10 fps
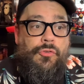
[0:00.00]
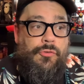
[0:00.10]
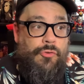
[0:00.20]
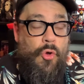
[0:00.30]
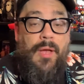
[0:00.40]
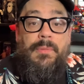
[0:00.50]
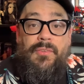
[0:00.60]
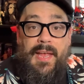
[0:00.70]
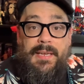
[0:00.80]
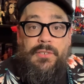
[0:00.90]
toy companies
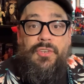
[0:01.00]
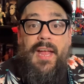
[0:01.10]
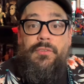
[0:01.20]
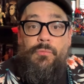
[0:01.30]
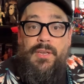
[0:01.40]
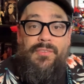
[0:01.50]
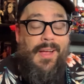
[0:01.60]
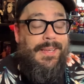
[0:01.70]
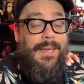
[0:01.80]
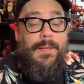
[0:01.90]
taking a chance and
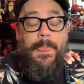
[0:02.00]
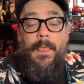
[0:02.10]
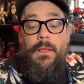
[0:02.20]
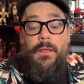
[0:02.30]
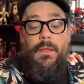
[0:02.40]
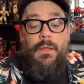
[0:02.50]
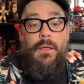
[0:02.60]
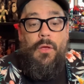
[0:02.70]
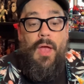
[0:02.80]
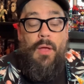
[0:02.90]
redesigning.
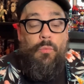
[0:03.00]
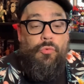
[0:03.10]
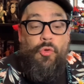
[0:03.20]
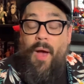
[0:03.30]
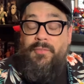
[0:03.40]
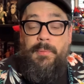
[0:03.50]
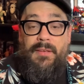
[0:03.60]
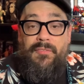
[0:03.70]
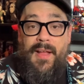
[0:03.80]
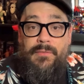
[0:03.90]
Do I have to be
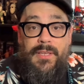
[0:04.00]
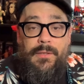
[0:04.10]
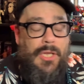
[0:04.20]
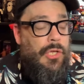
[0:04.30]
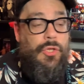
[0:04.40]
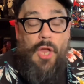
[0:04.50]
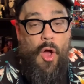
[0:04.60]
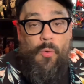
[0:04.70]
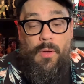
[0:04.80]
a fan of it? No.